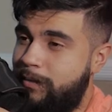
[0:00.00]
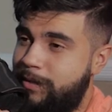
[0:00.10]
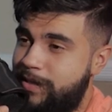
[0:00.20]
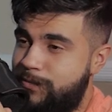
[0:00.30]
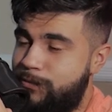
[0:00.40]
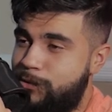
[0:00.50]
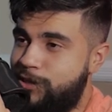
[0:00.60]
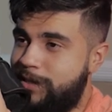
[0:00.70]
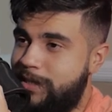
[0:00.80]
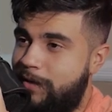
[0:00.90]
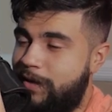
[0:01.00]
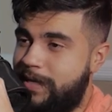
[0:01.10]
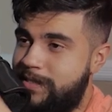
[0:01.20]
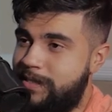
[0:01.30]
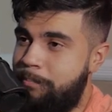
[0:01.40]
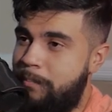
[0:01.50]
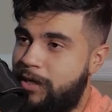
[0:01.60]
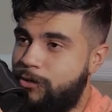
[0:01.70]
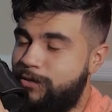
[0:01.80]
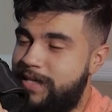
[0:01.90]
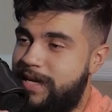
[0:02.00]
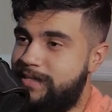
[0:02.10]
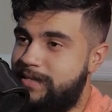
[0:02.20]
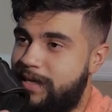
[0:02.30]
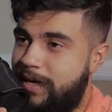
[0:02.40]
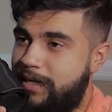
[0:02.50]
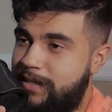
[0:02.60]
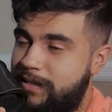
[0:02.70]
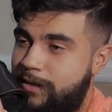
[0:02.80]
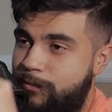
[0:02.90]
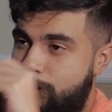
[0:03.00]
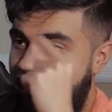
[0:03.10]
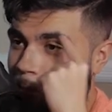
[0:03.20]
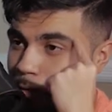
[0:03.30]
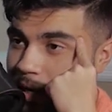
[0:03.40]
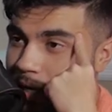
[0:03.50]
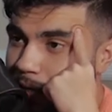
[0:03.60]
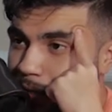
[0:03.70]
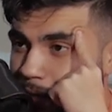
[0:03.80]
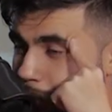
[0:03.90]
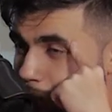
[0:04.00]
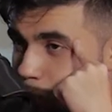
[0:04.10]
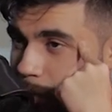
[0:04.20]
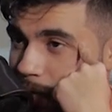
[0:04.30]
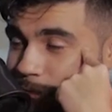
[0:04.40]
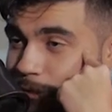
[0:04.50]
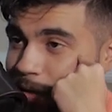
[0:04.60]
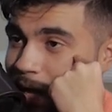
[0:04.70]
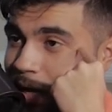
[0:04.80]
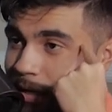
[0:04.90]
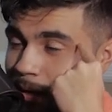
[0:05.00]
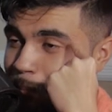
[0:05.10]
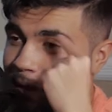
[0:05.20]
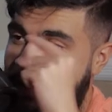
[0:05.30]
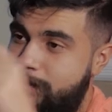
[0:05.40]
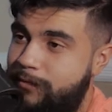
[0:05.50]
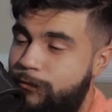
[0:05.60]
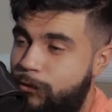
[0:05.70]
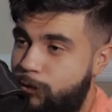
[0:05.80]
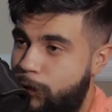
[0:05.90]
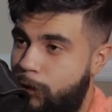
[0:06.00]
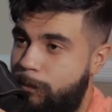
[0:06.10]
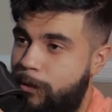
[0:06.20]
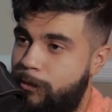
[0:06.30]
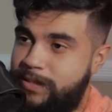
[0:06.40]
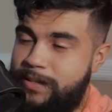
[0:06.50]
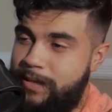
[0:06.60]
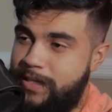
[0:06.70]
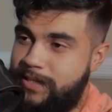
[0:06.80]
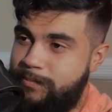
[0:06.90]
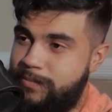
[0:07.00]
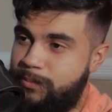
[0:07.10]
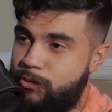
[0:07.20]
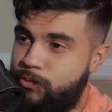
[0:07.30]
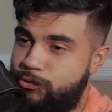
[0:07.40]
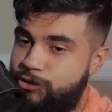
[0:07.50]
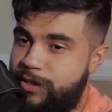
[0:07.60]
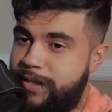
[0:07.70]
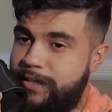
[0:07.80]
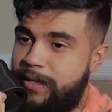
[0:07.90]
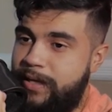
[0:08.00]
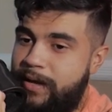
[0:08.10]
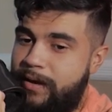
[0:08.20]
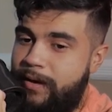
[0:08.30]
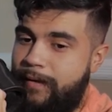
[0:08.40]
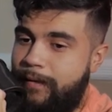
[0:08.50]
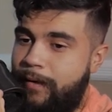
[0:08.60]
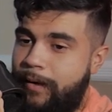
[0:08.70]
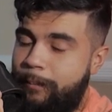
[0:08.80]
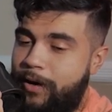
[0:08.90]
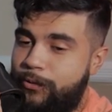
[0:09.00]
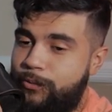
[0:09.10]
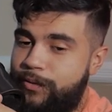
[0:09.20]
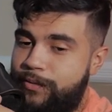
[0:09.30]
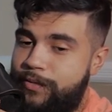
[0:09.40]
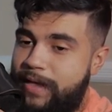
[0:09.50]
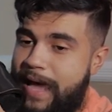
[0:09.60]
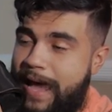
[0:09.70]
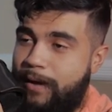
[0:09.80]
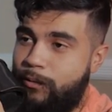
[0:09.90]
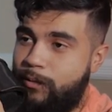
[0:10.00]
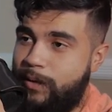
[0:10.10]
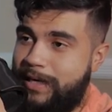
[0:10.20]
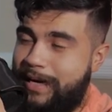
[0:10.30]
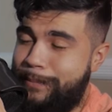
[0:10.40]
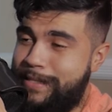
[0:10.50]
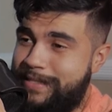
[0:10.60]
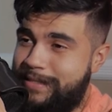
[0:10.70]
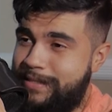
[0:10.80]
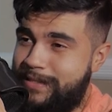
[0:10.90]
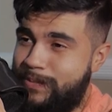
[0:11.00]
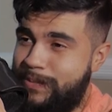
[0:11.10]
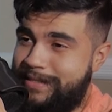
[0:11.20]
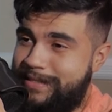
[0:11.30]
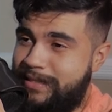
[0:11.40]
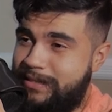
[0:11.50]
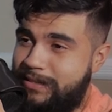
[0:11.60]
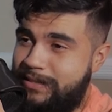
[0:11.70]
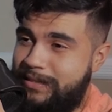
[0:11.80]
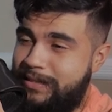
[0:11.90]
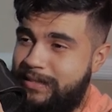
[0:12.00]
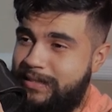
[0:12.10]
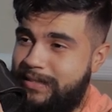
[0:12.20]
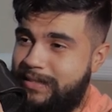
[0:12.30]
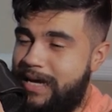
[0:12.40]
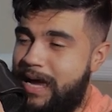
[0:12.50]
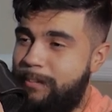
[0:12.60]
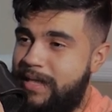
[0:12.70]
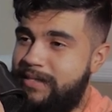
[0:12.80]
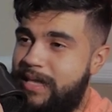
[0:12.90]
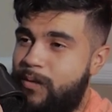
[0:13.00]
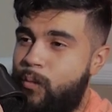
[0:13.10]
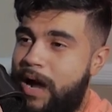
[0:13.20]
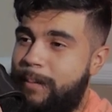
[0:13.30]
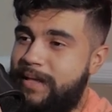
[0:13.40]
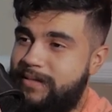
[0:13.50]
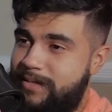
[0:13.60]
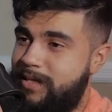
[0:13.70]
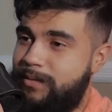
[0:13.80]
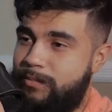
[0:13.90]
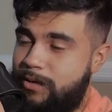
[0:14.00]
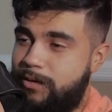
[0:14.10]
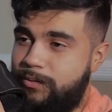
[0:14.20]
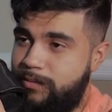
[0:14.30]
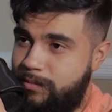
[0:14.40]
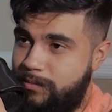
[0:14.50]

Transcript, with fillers: because unfortunately, I've got some medical tests I got to get done for my brain. But after that, I'm like full go mode to make some some cool shit. Um, other than that, what are we commenting this week, Dell? Commenting, commenting, bro.